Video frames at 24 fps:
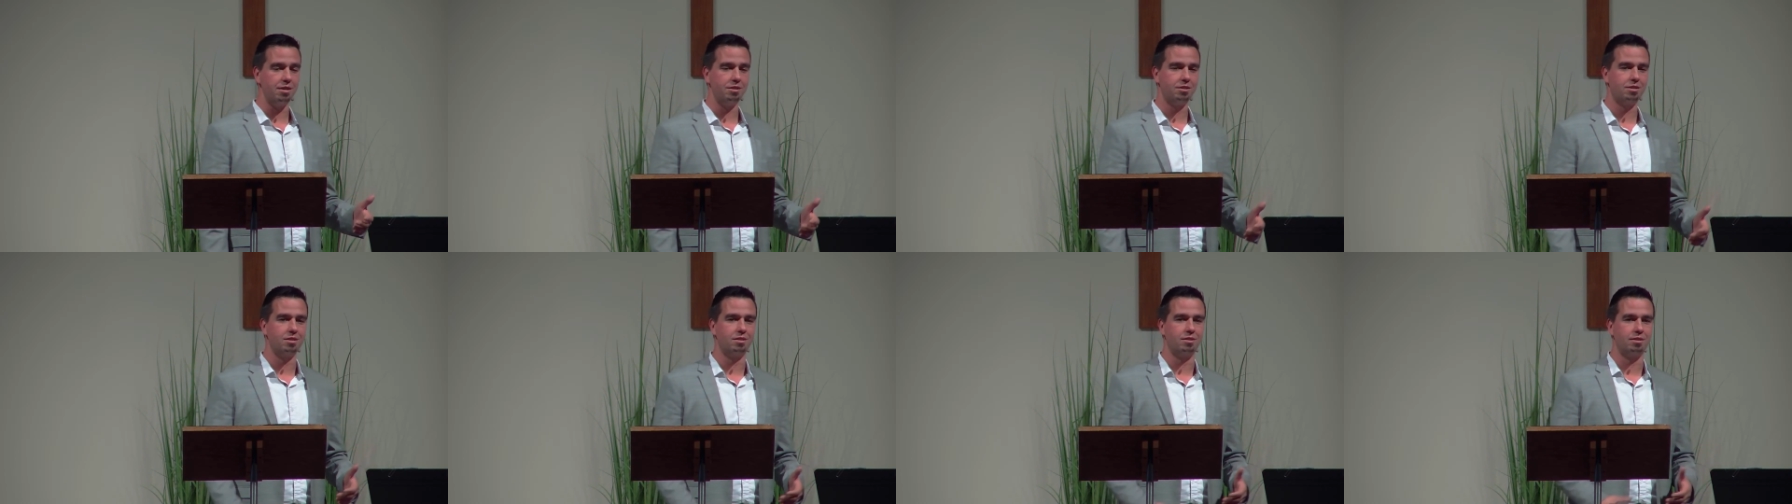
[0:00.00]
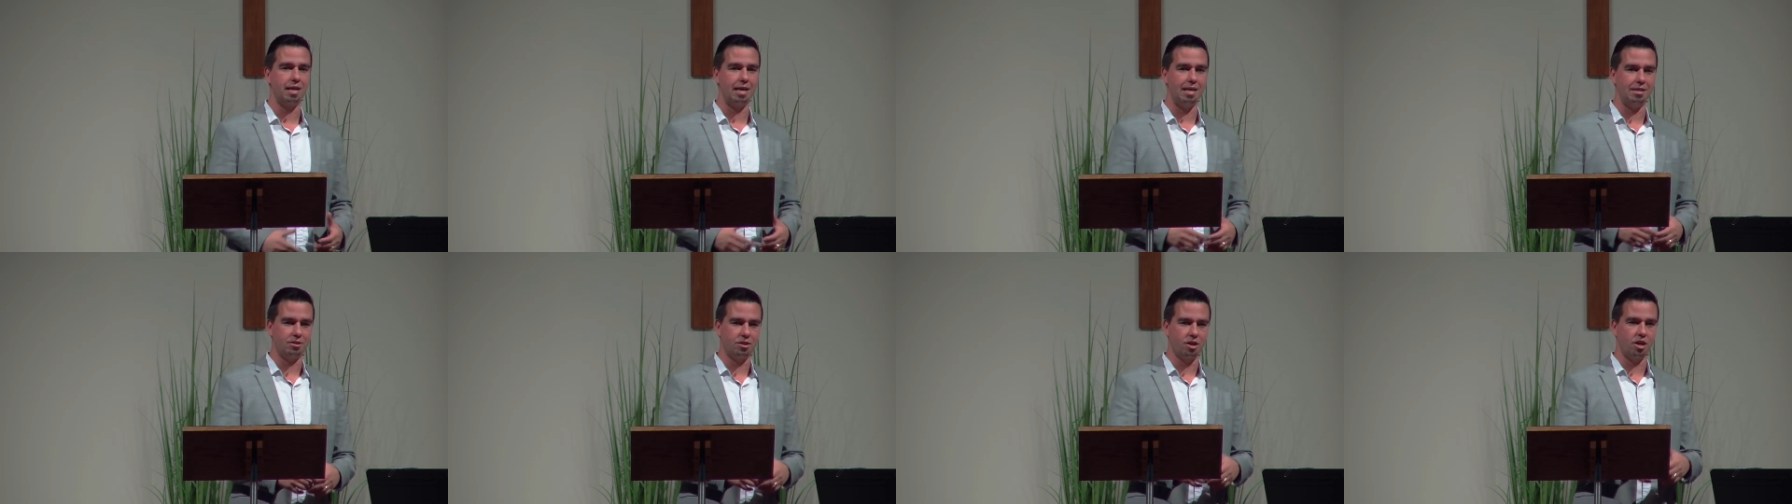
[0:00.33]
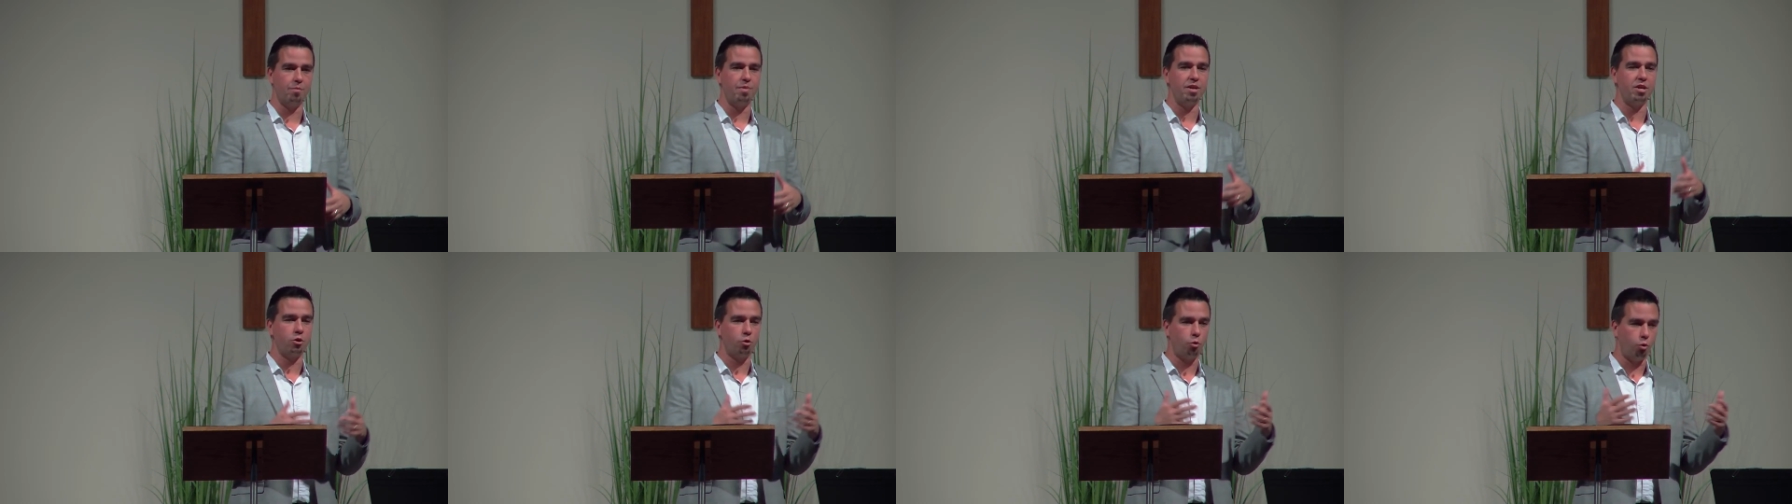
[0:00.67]
is to say it's going
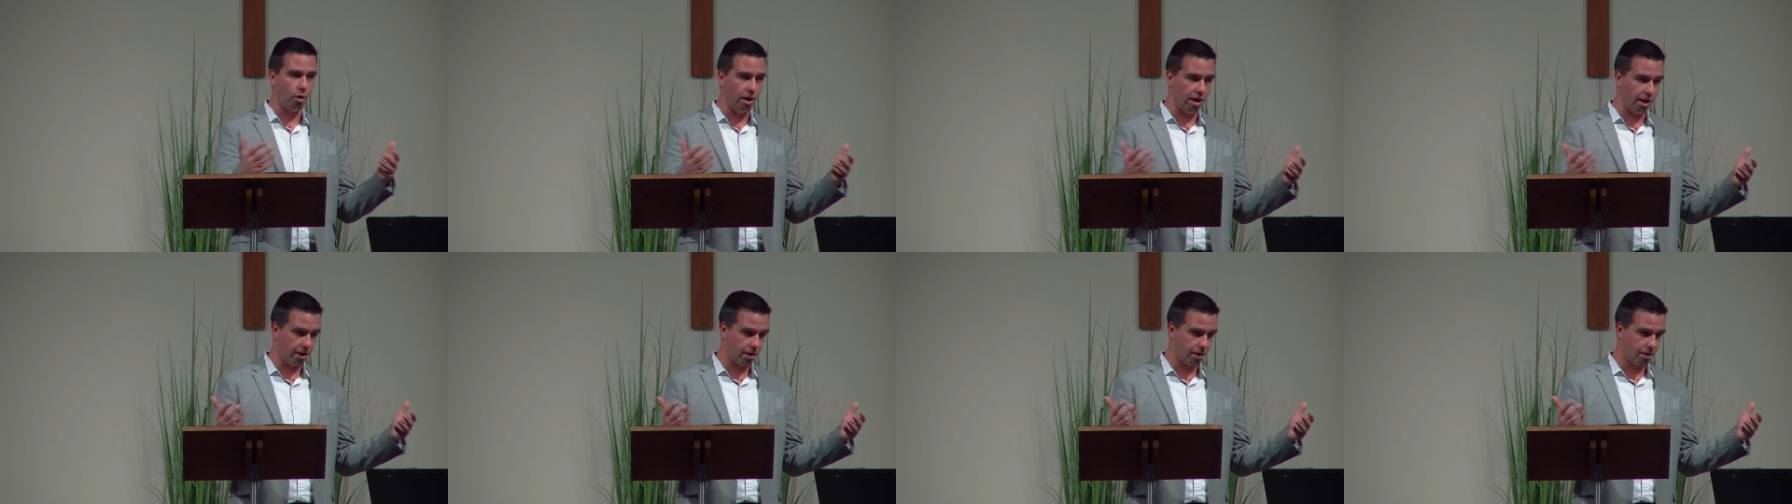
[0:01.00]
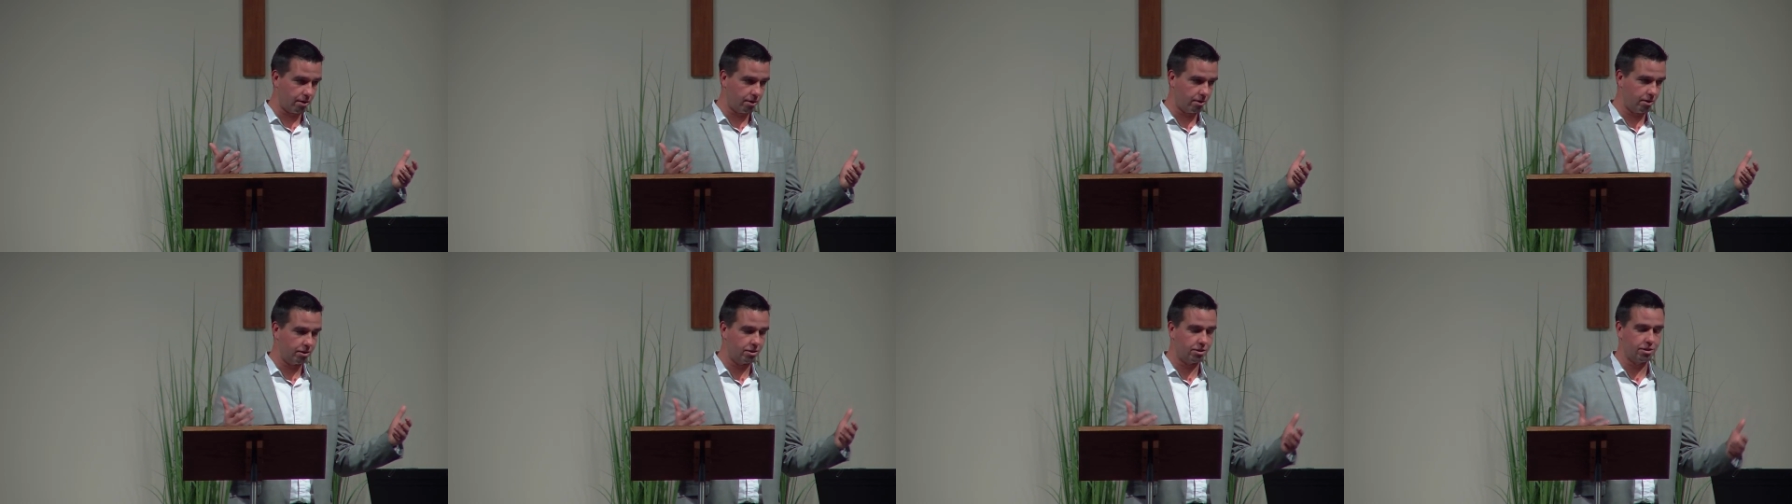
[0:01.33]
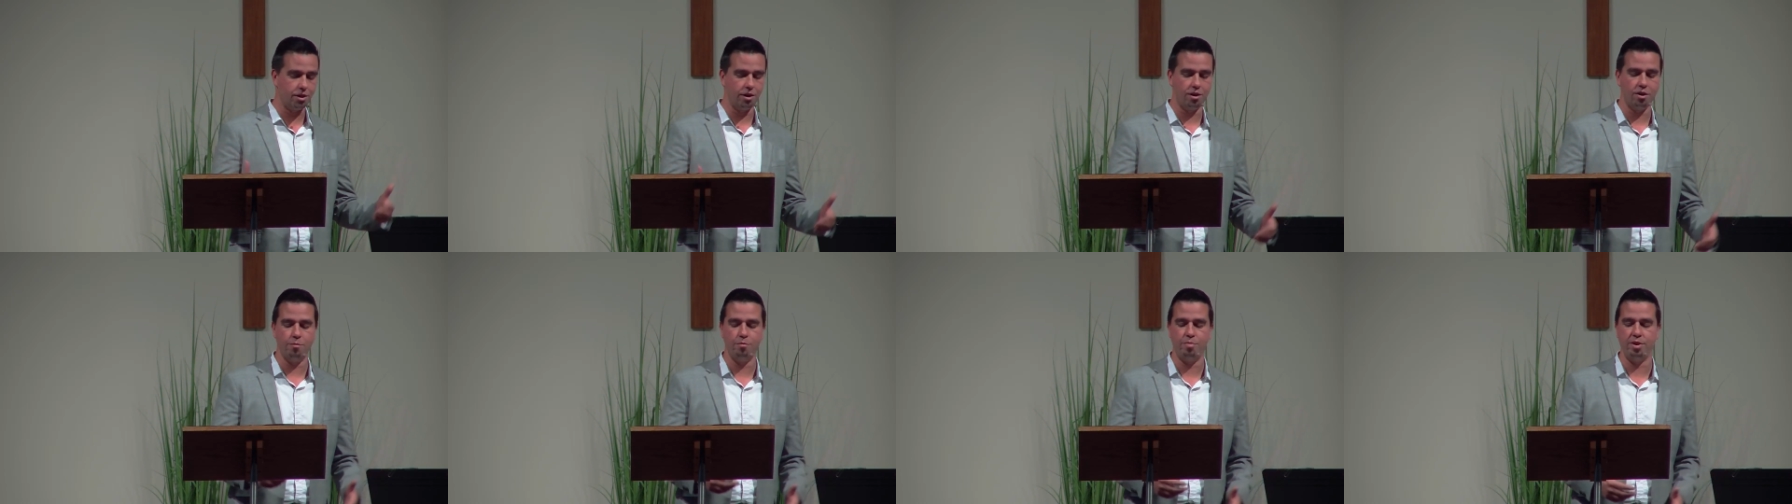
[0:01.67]
to be quick, it's
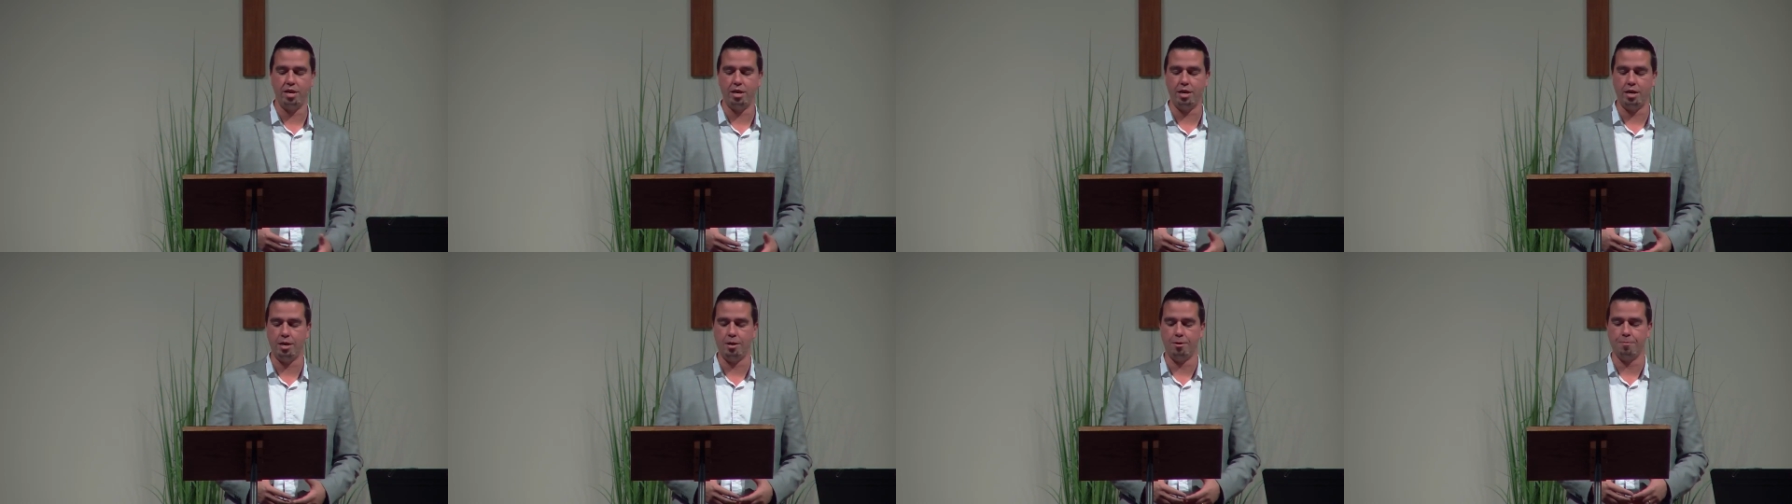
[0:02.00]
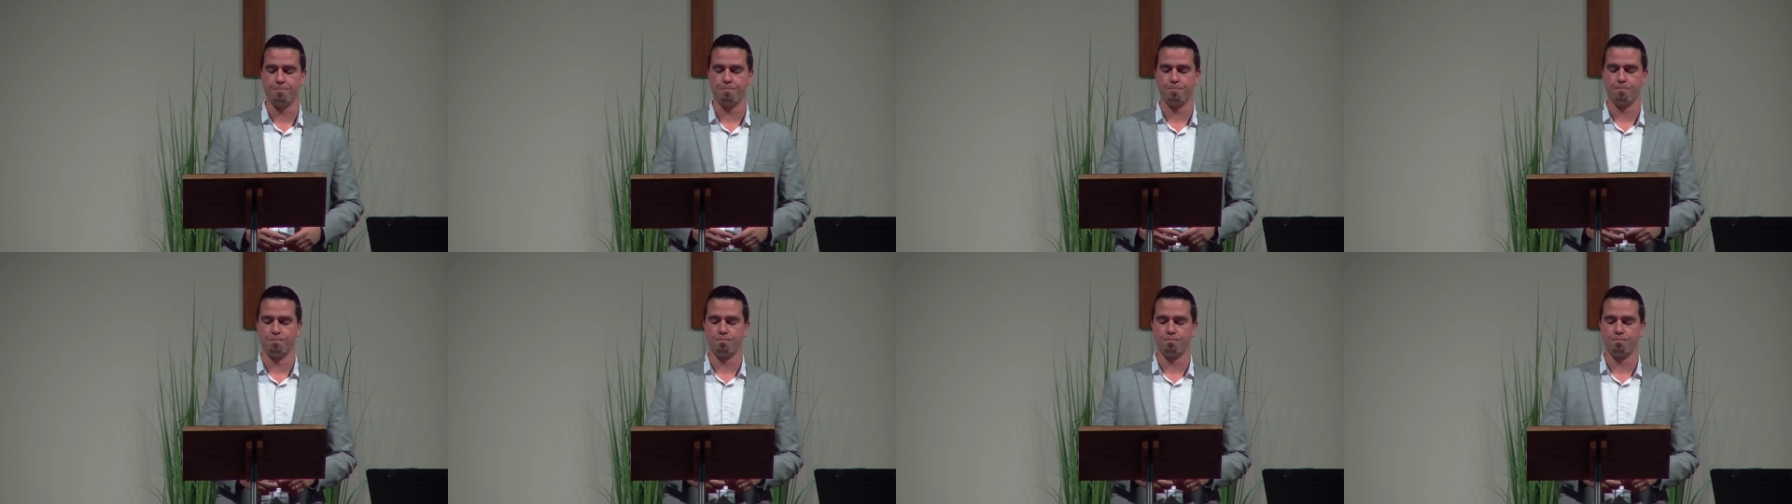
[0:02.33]
going to be